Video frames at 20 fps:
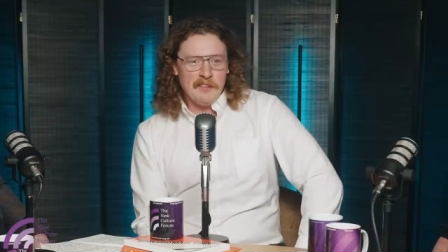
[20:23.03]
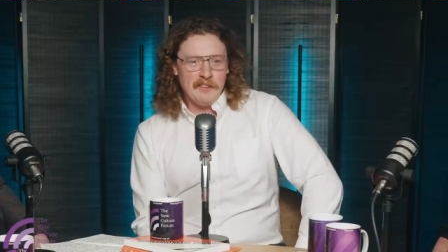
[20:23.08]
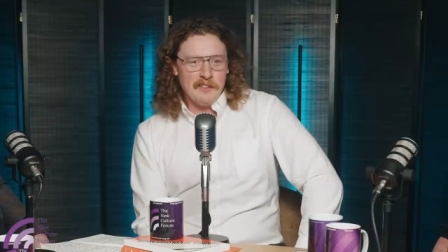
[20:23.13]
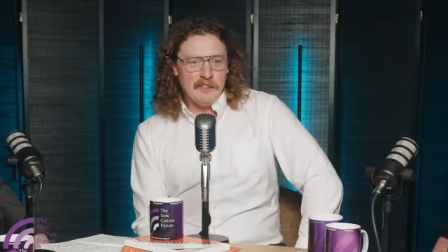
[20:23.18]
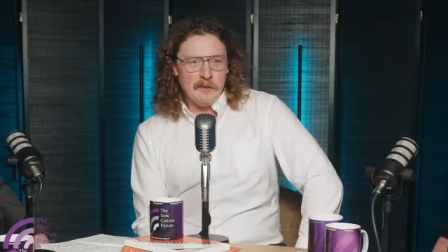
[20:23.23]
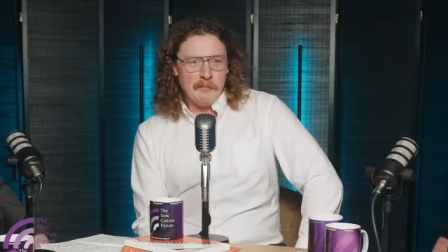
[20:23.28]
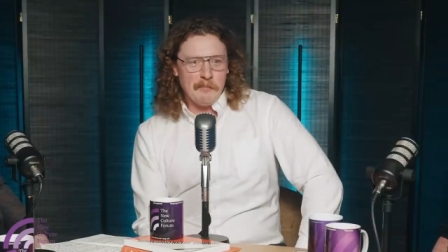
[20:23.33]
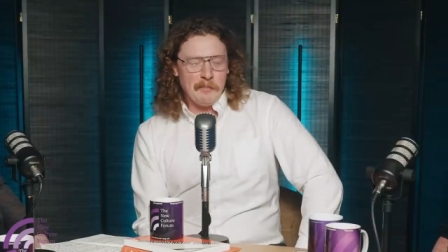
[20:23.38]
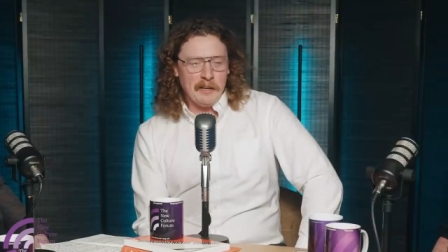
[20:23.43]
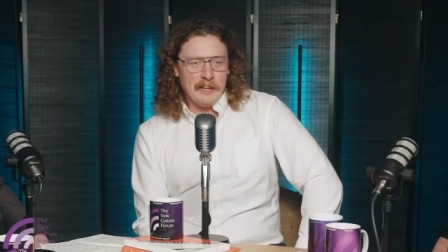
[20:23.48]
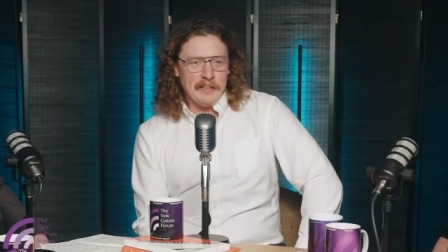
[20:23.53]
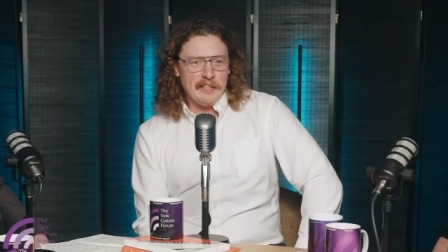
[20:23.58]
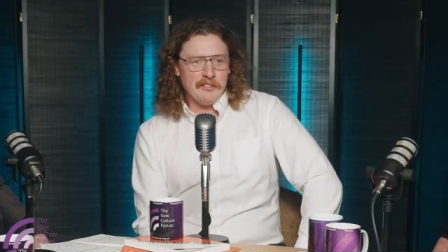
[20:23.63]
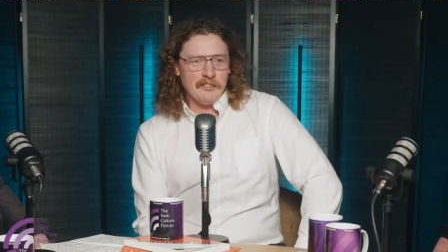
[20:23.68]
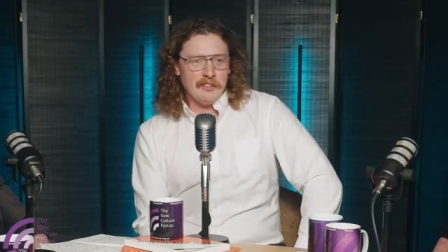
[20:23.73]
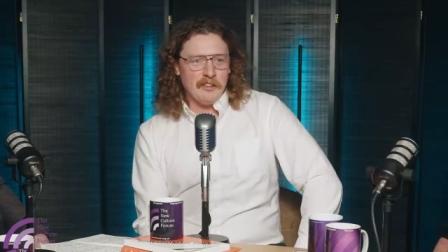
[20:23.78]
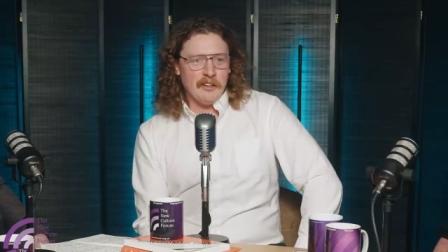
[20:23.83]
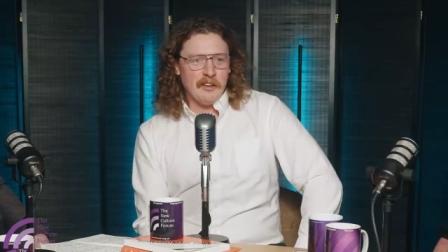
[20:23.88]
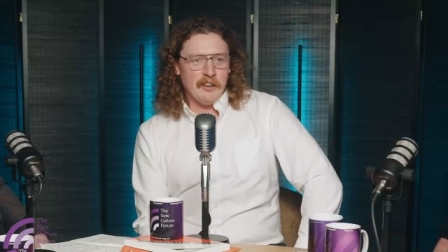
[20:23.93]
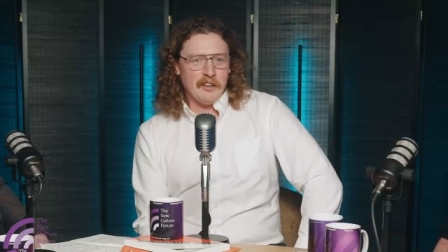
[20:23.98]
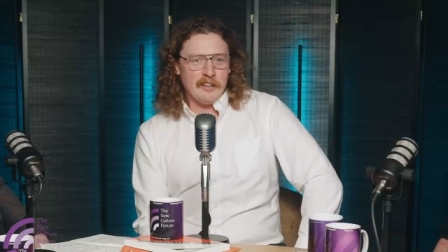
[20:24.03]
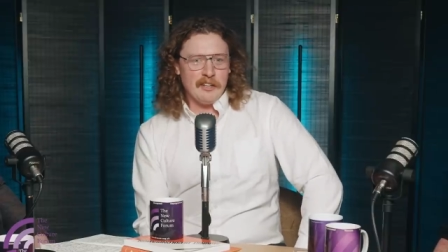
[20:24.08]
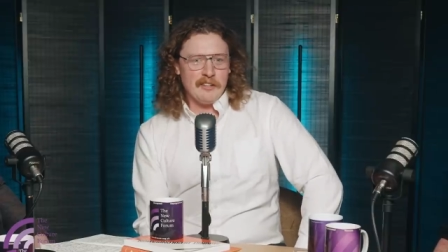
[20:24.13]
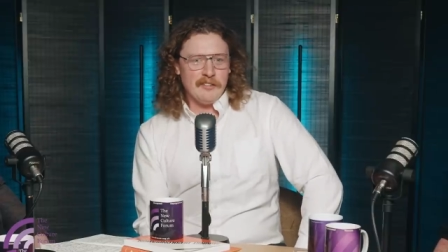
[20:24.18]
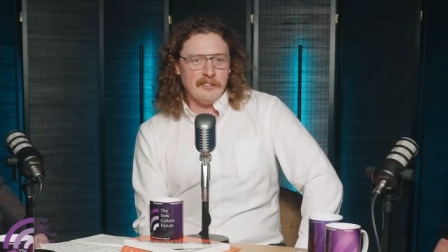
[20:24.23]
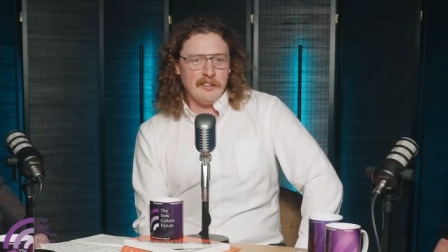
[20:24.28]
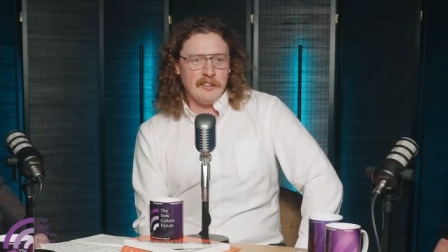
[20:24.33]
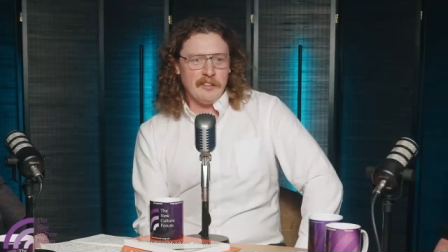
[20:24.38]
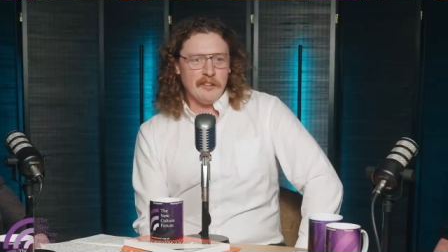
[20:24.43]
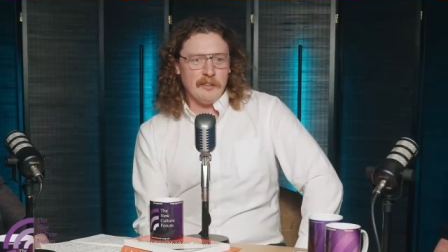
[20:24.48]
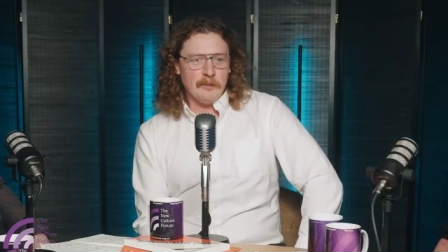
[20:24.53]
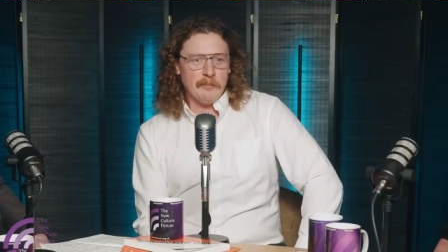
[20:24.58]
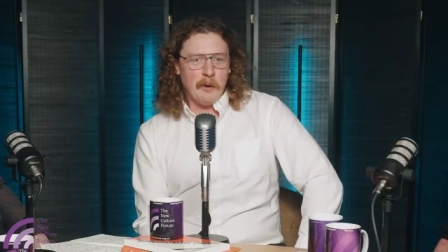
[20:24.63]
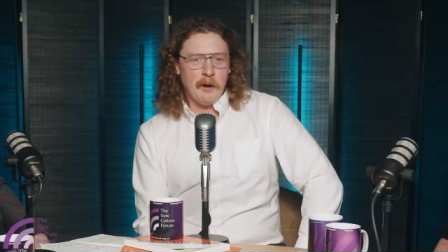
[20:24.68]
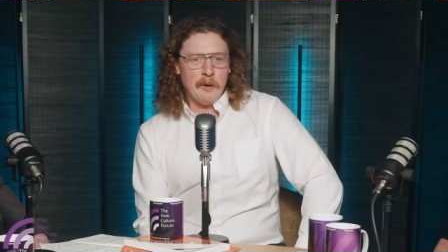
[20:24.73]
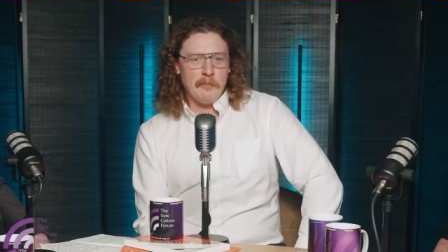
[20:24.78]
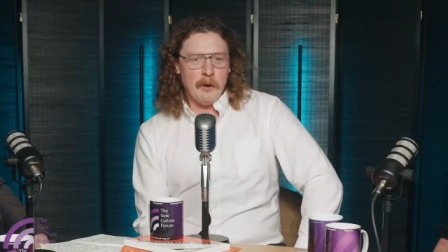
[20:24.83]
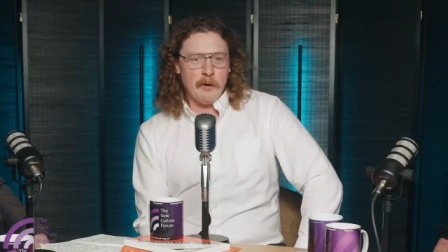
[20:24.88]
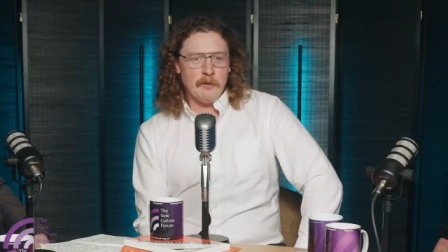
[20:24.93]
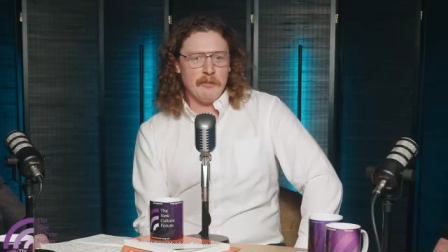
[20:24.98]
the police are, are, considered
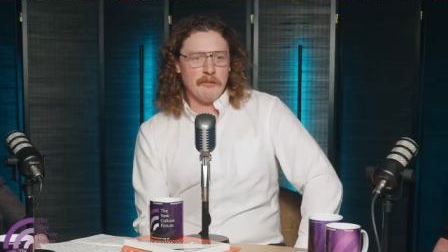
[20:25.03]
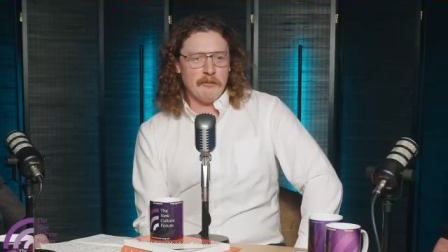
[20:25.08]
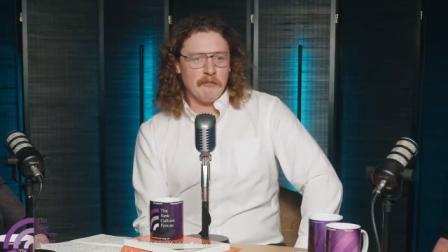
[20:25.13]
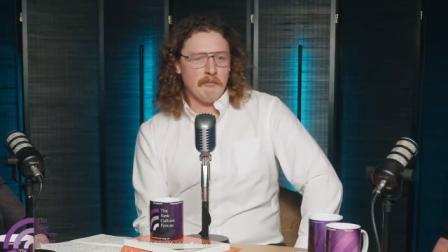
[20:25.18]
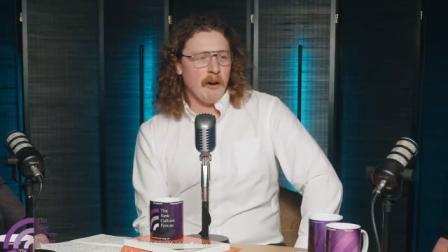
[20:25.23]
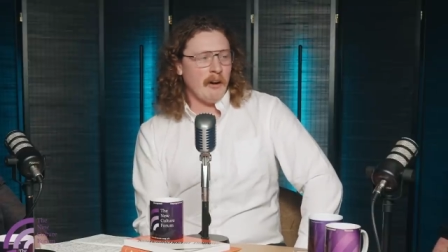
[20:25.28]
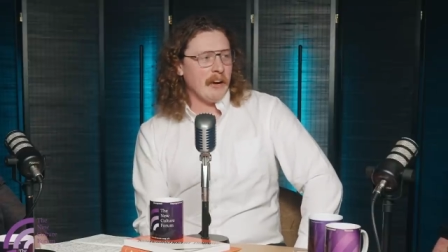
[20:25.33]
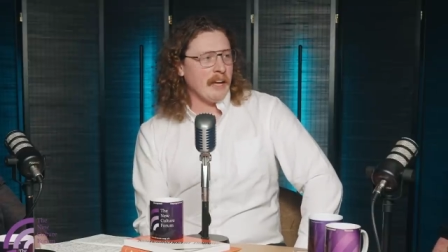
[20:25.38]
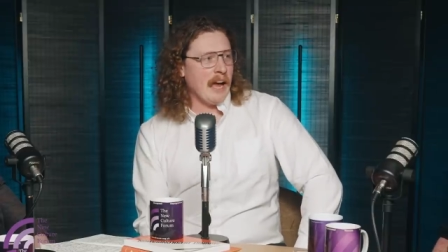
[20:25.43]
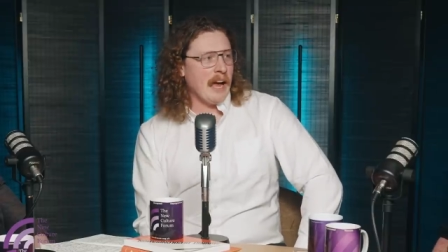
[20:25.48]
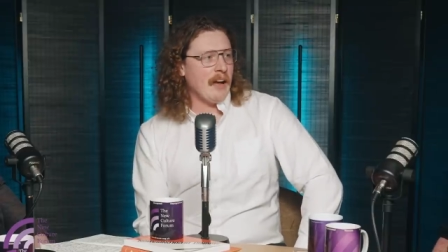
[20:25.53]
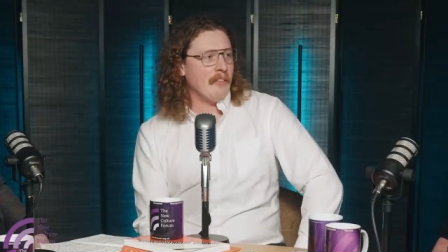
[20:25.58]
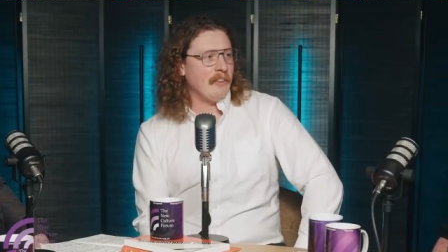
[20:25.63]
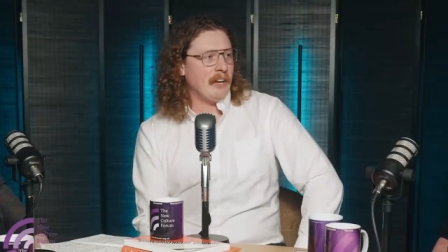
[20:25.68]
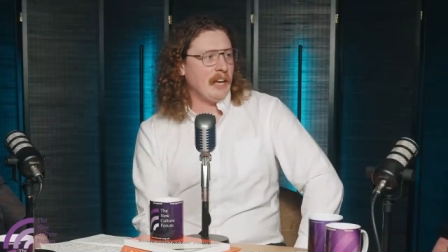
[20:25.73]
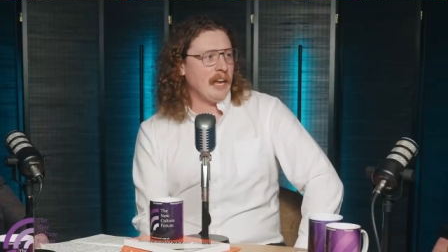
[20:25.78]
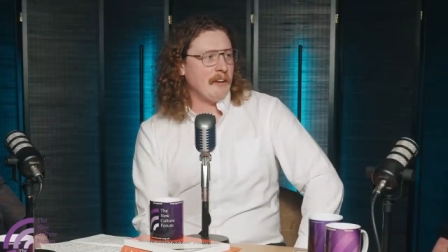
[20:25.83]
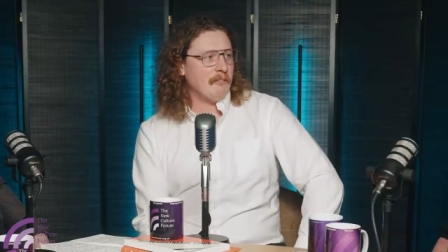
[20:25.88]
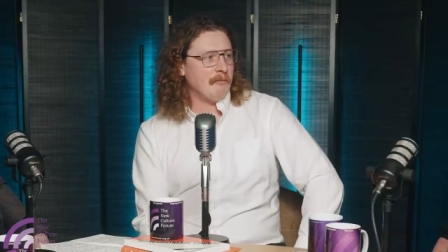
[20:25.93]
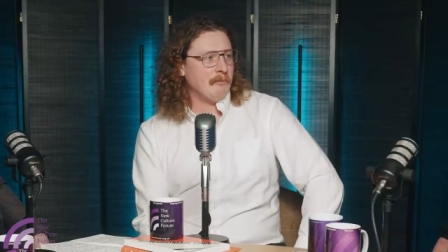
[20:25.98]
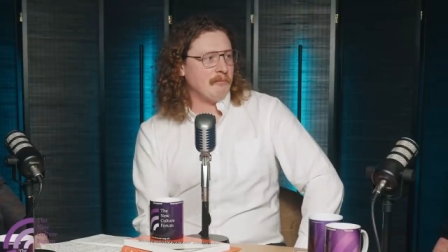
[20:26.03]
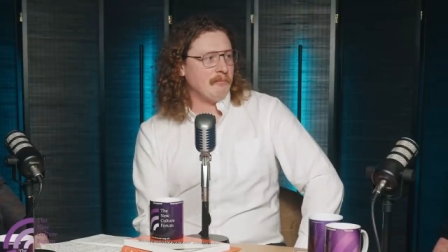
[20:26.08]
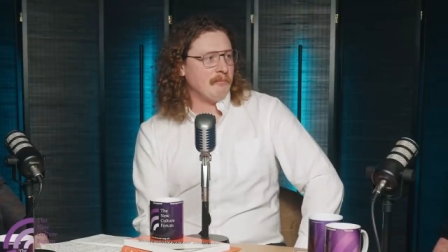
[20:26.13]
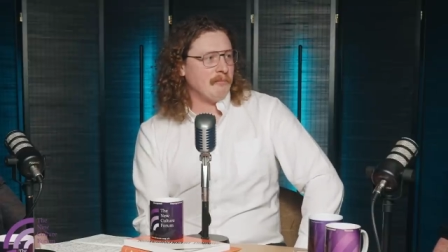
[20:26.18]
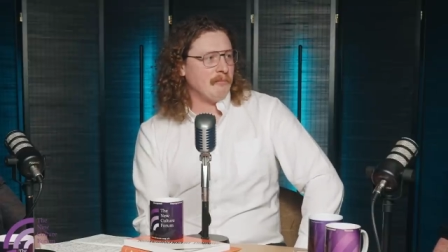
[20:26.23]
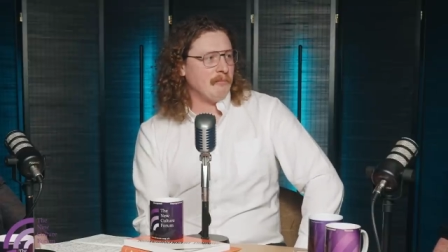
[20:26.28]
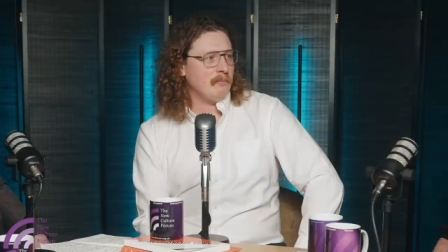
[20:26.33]
by both the right and the left